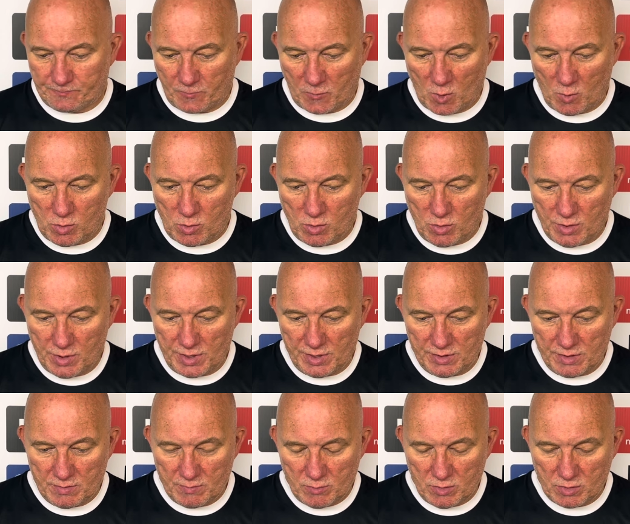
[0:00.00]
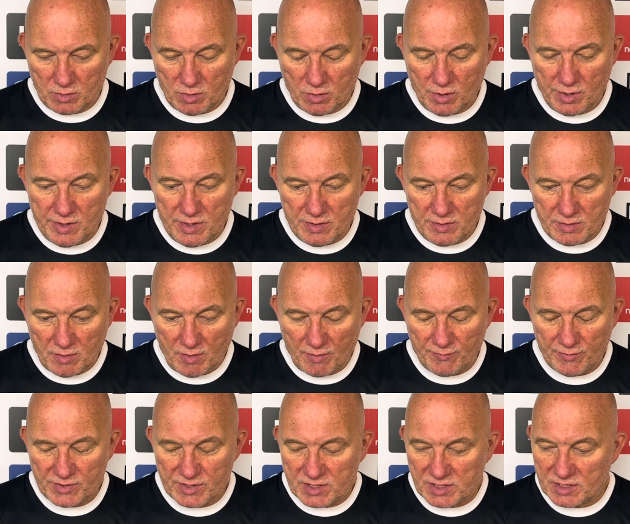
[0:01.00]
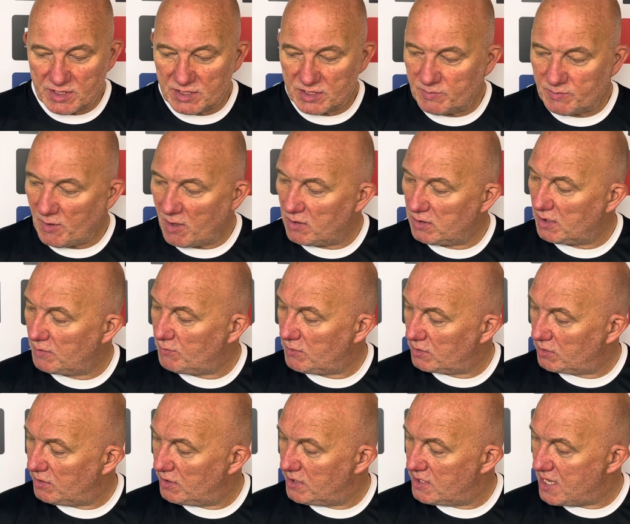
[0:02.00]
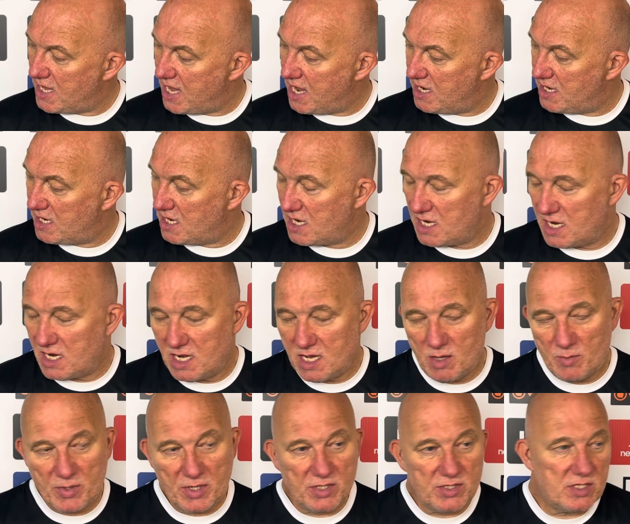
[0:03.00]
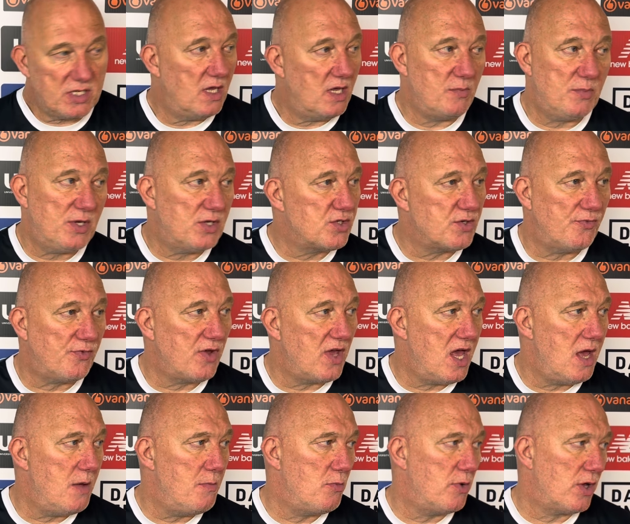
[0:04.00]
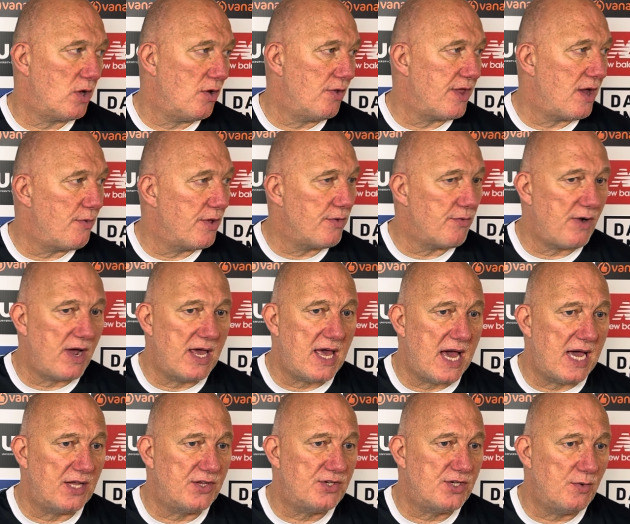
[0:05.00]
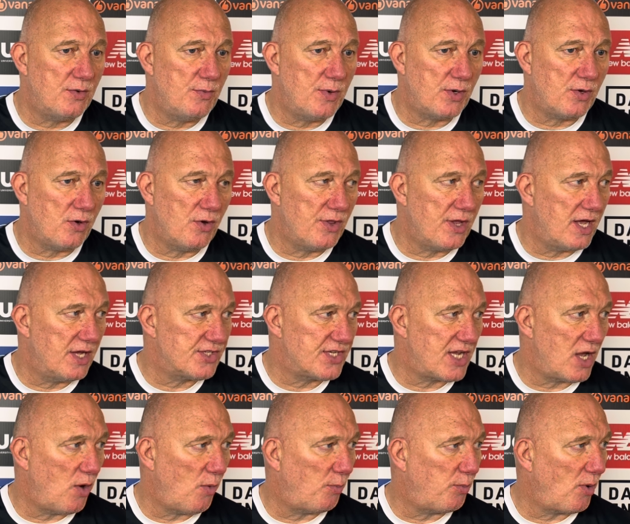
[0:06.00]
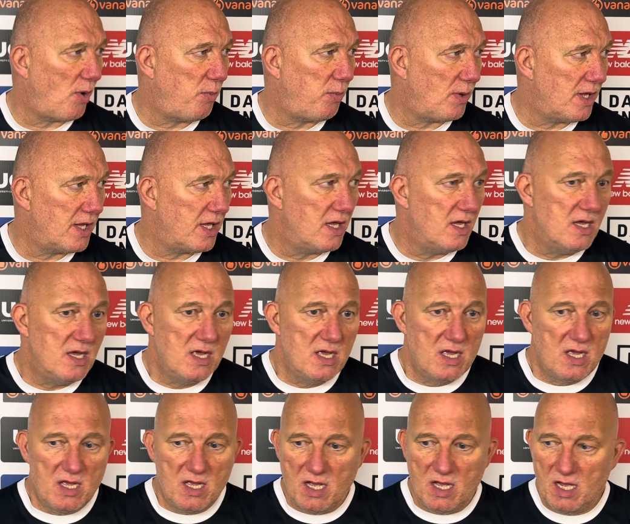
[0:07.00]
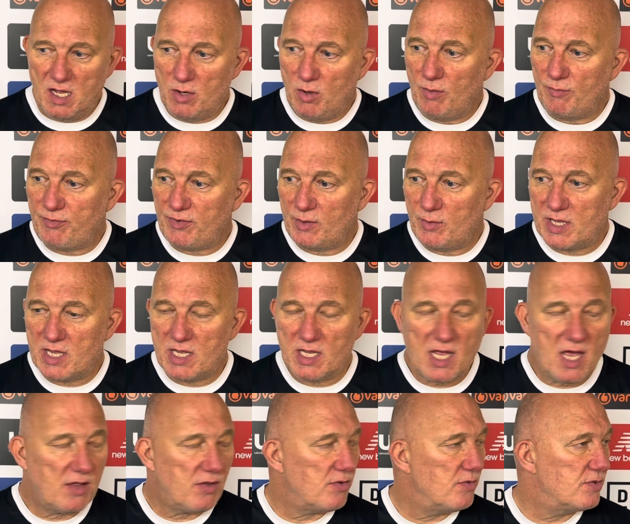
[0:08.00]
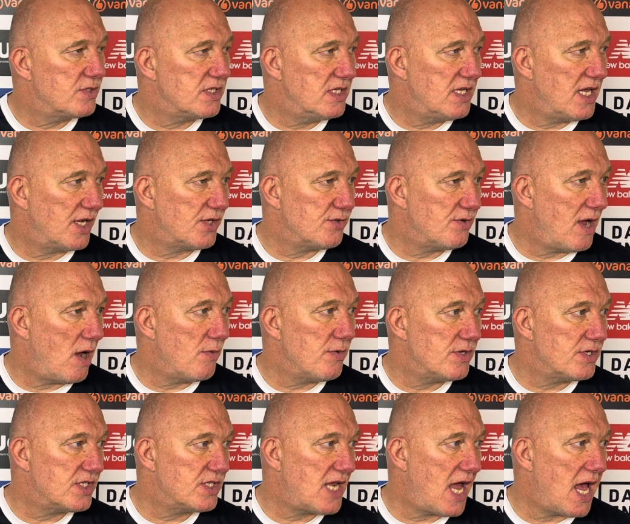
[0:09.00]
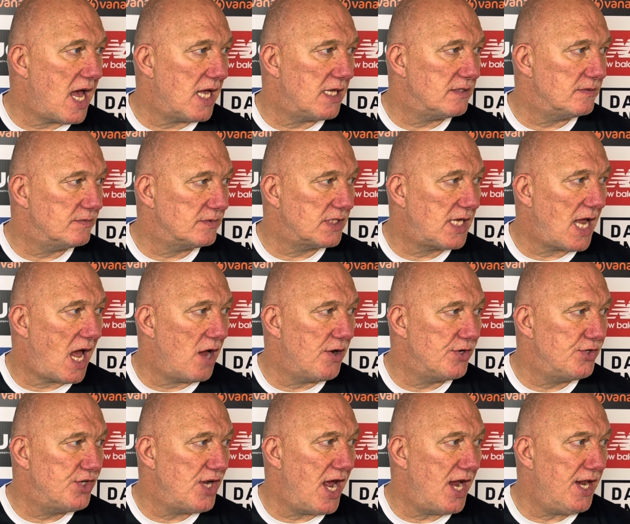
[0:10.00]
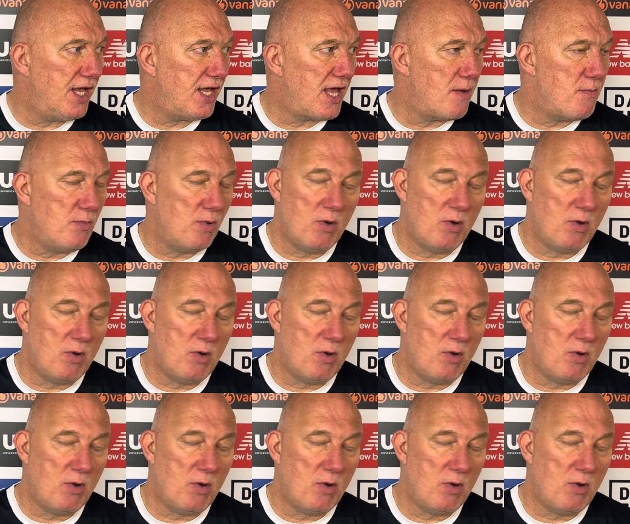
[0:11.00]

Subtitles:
We're going obviously to Spalding. We're going there. It'll be a tough game. We go there with the right attitude. We go there set up properly, and hopefully we can get through to the next round and start on a journey again.